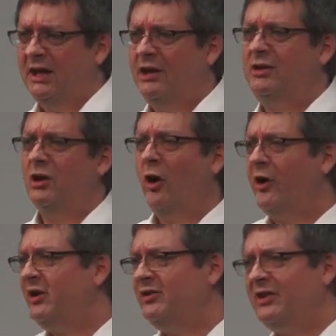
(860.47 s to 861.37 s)
And the
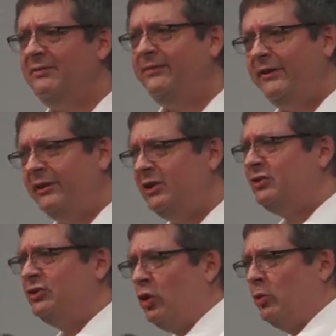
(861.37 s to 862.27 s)
audit is a very
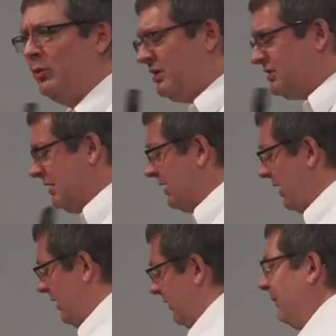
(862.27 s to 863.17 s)
deterministic
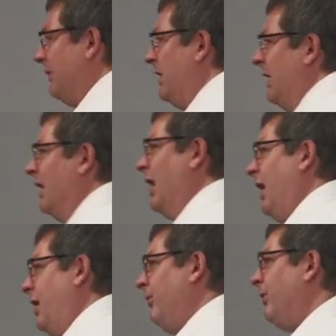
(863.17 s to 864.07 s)
kind of thing, and
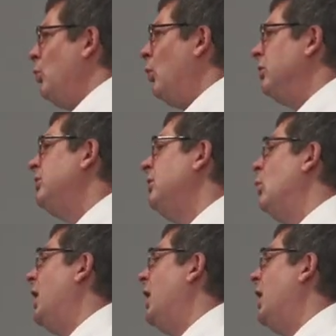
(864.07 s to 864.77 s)
every once in a